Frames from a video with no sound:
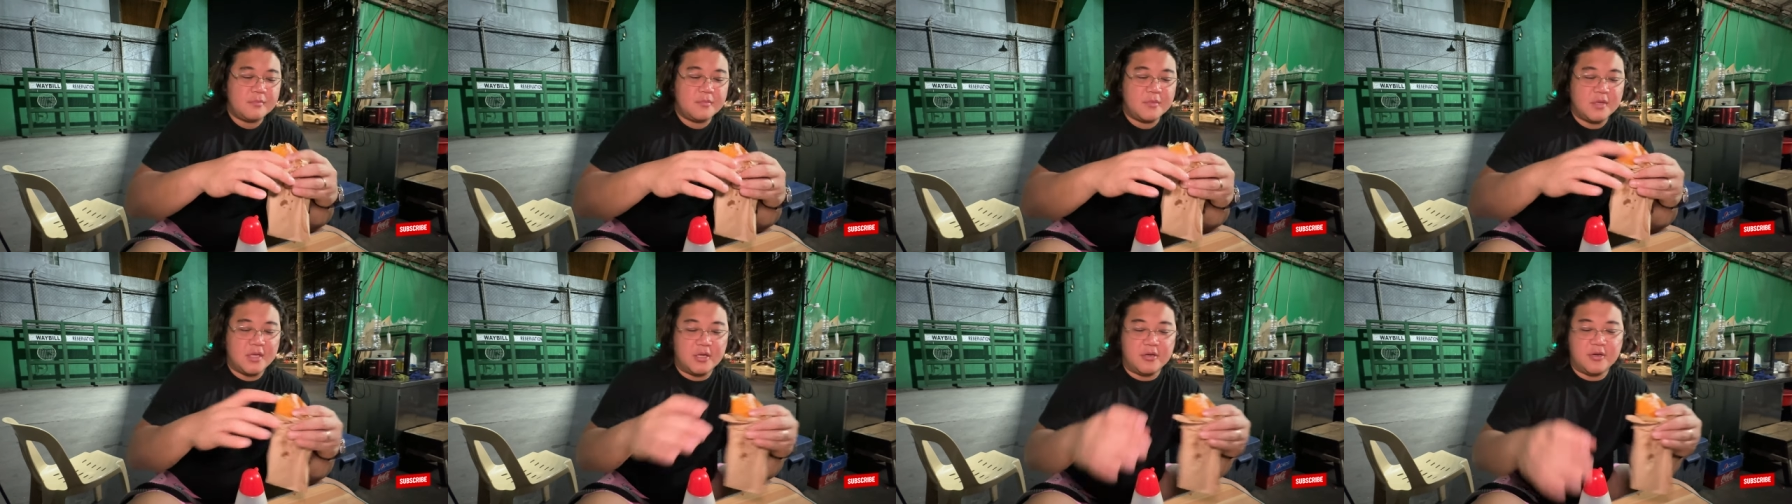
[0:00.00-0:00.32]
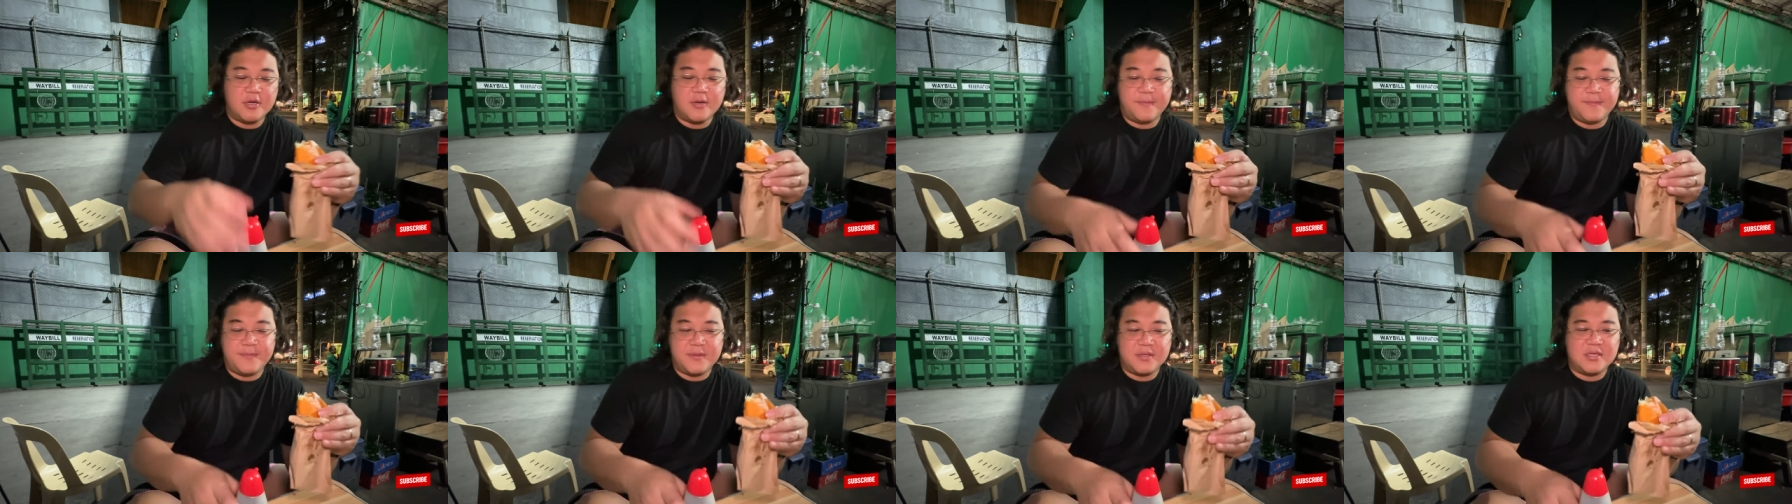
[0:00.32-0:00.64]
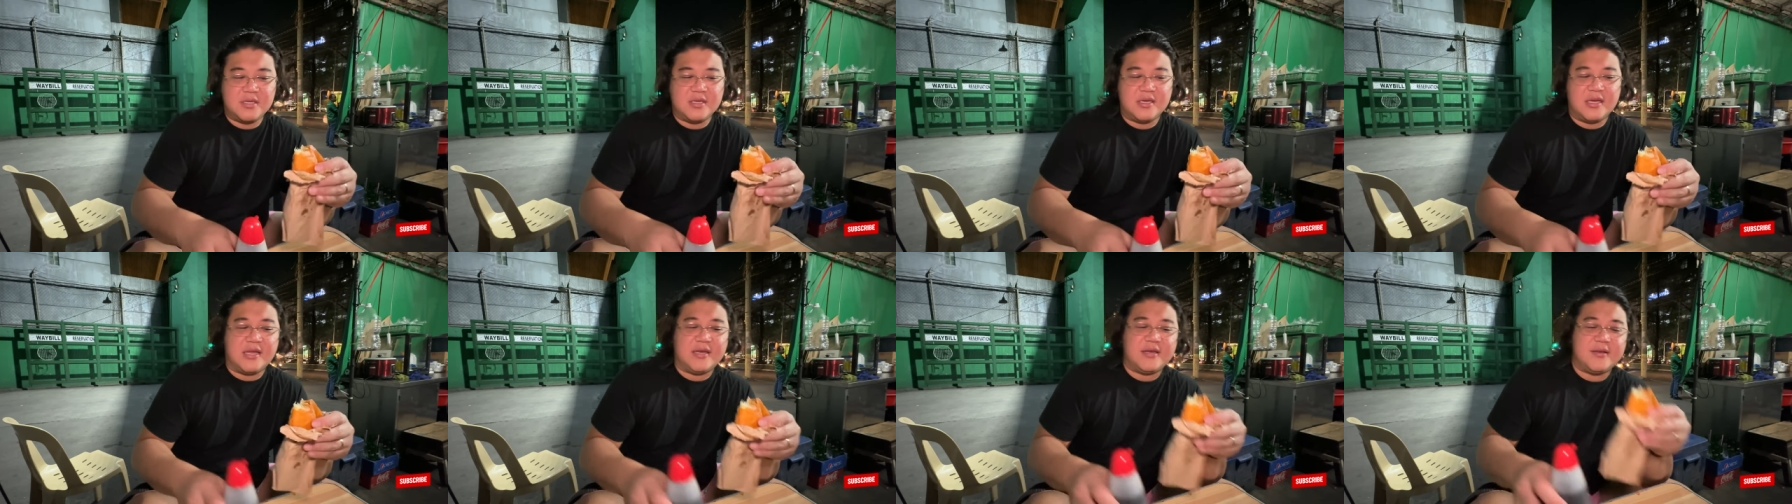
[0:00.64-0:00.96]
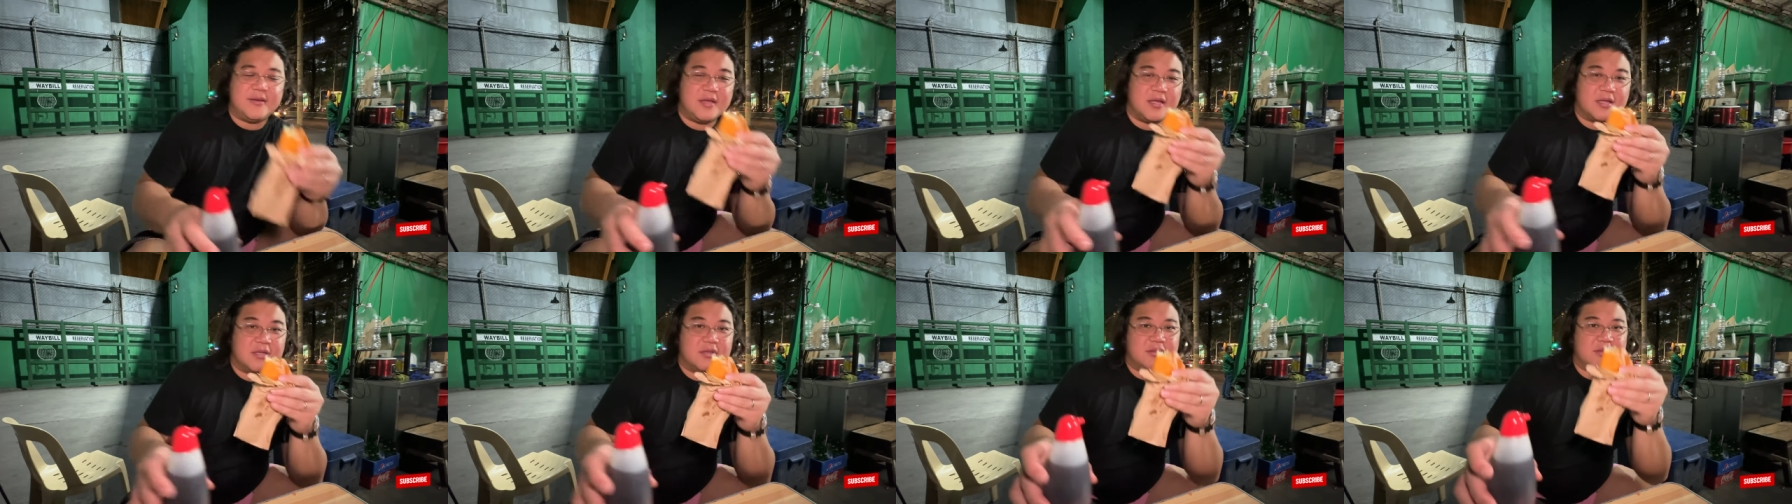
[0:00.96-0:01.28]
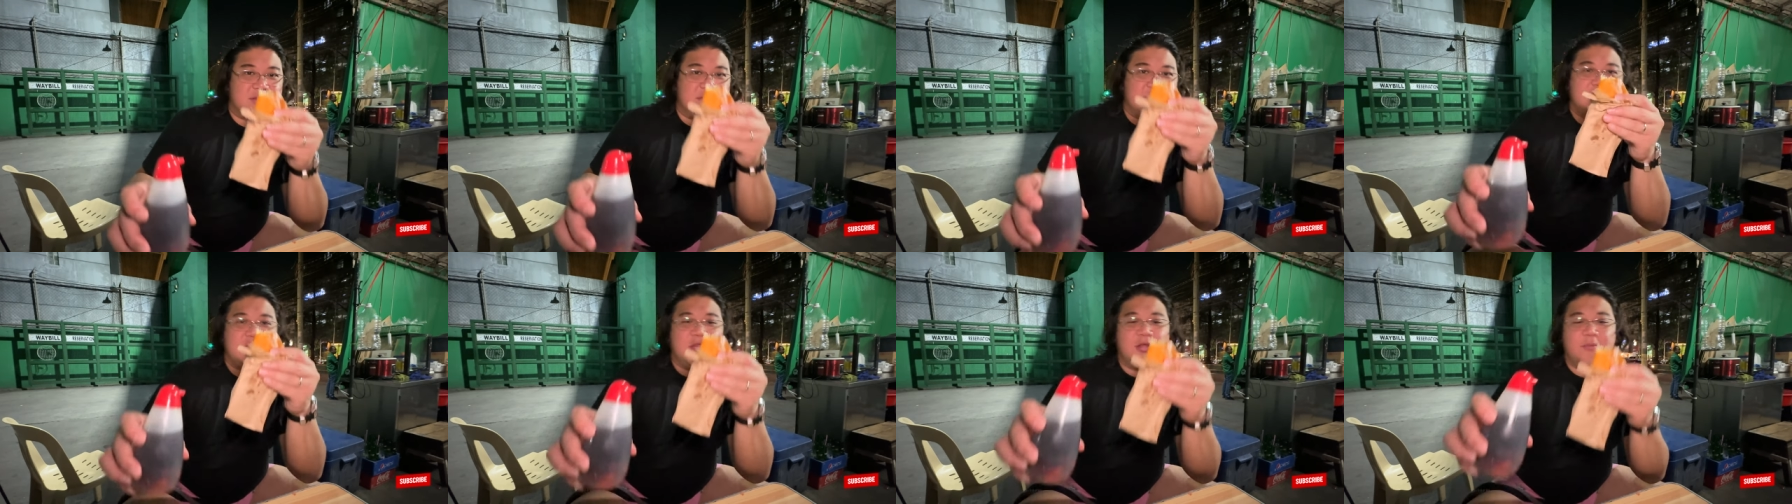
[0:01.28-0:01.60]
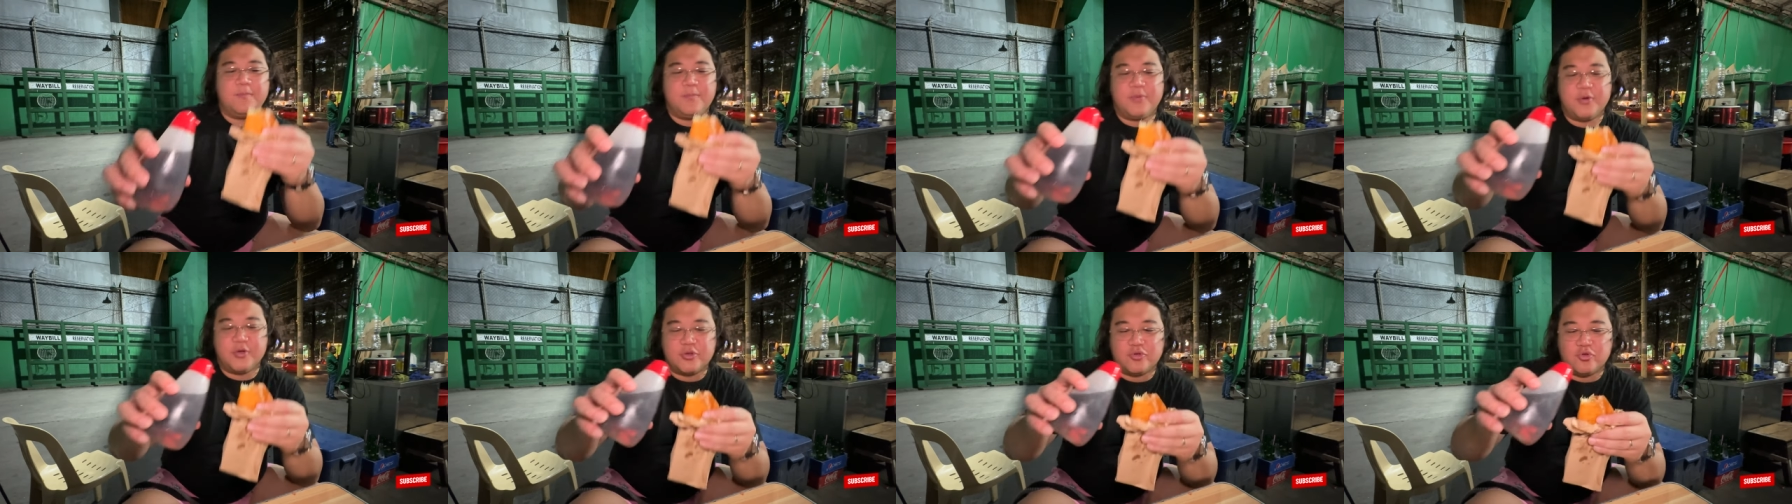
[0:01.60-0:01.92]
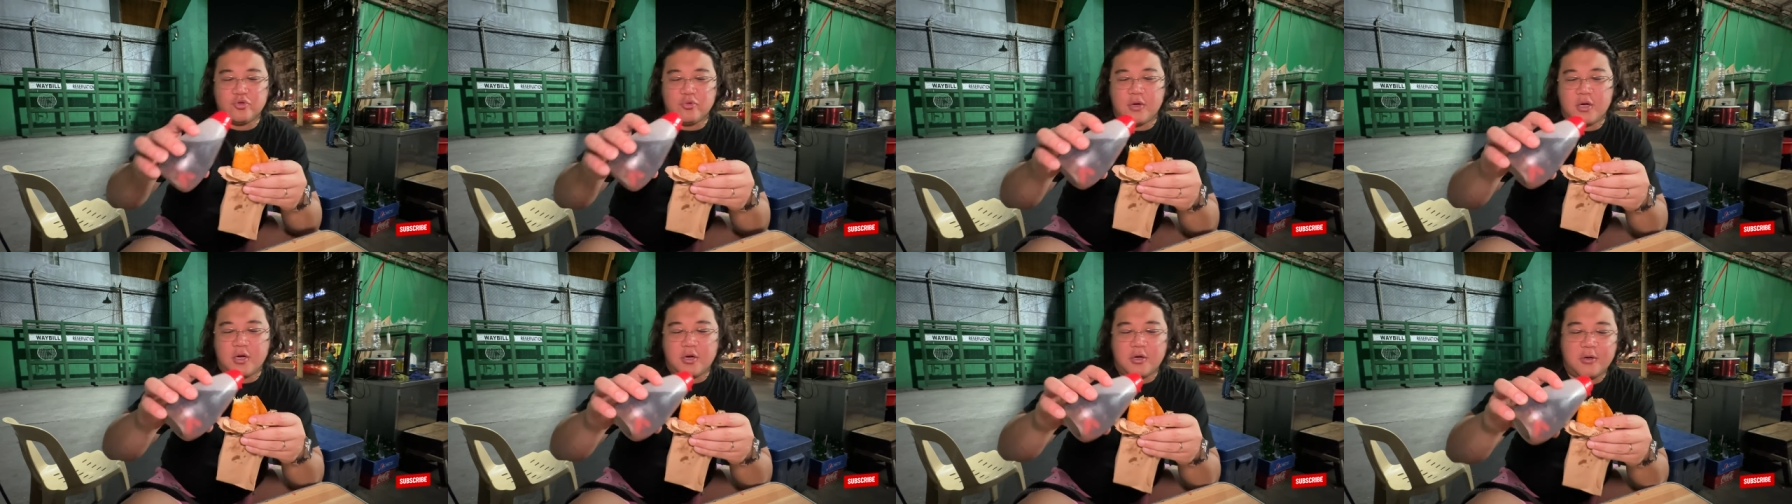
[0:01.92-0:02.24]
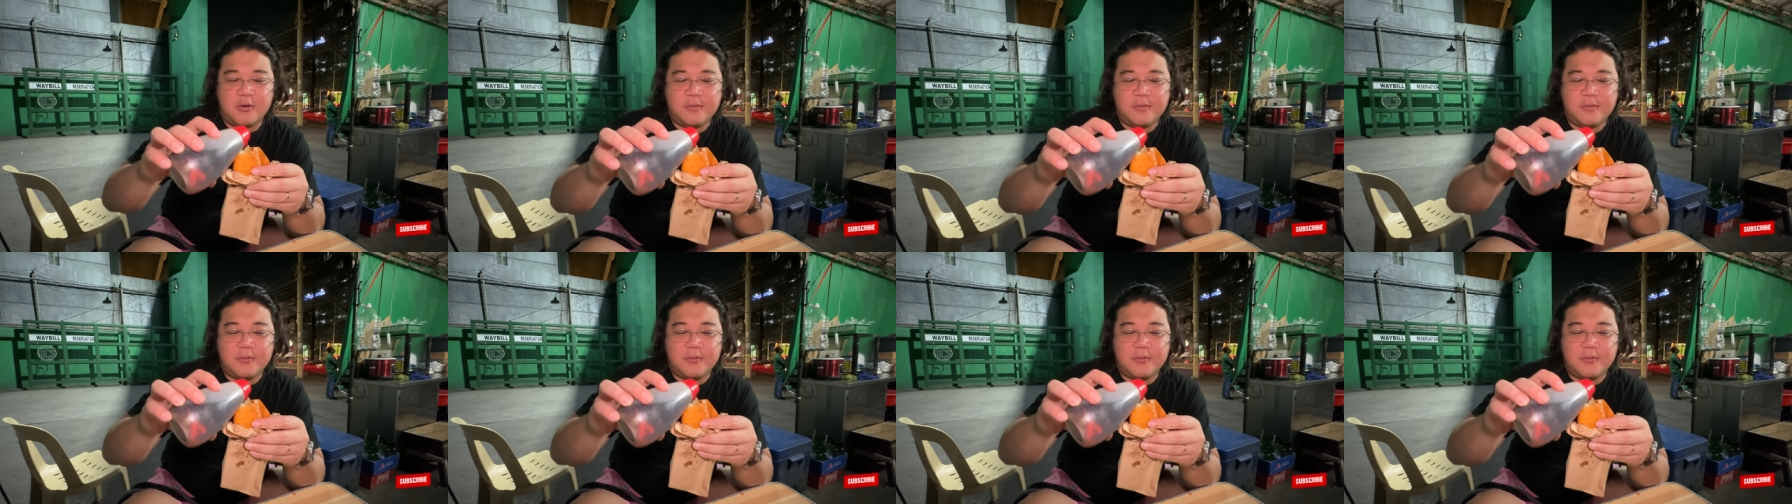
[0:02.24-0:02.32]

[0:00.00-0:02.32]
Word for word: ko napigilan. Nag-number 2 ako.